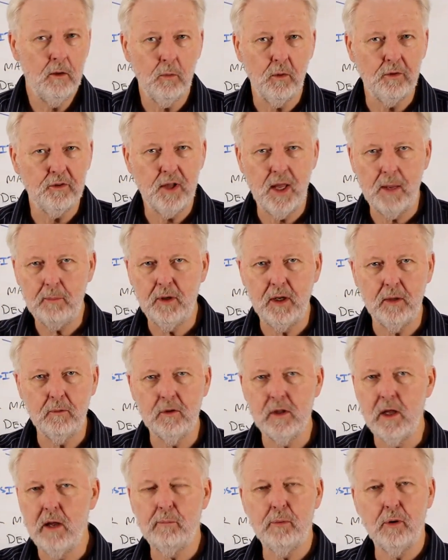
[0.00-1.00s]
what's happening
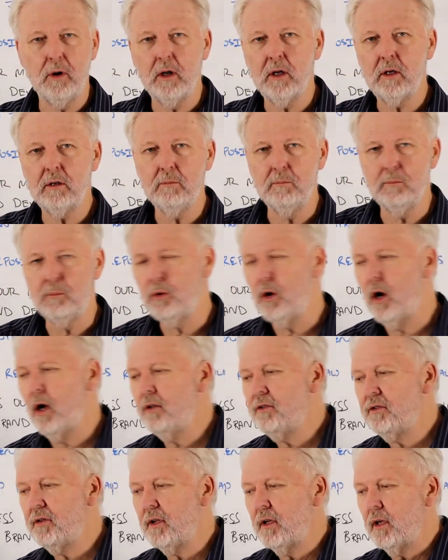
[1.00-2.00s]
with their product and
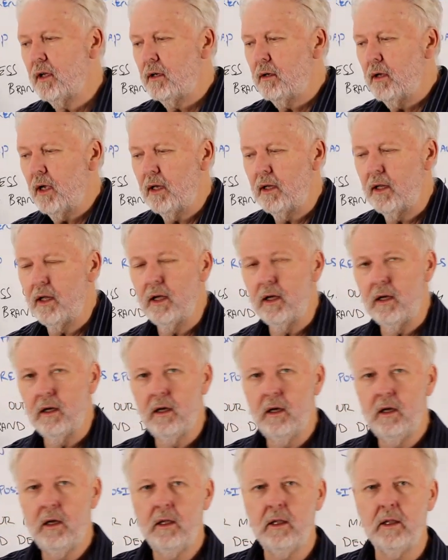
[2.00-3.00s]
pricing and
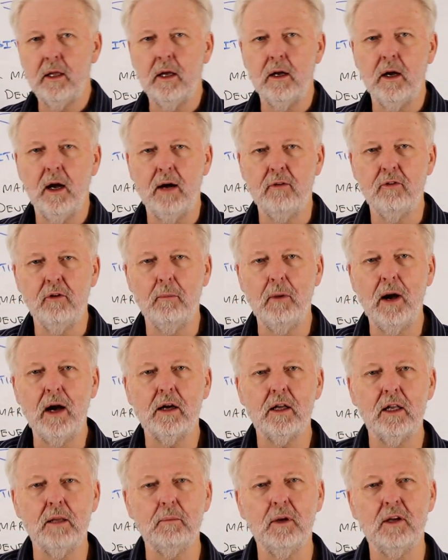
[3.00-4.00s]
their other
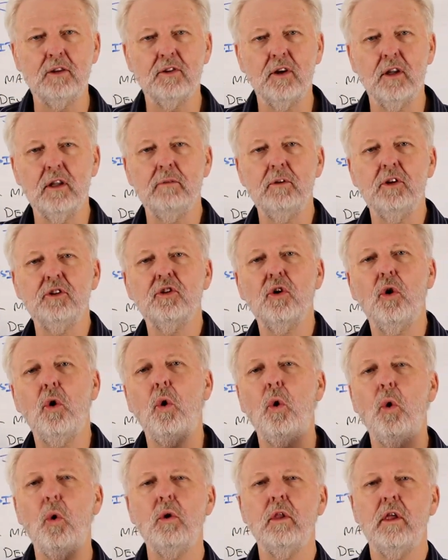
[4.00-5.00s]
marketing mix elements,
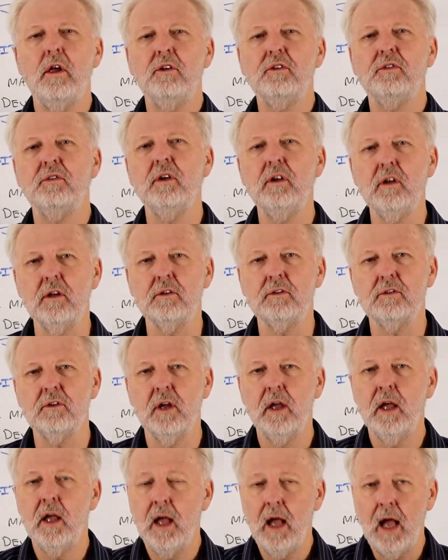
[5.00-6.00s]
all those things.
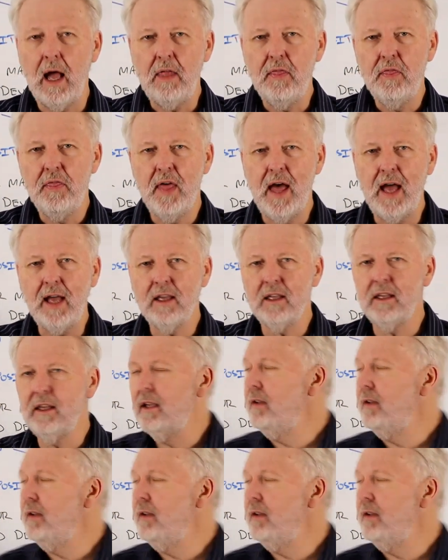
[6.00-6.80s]
And that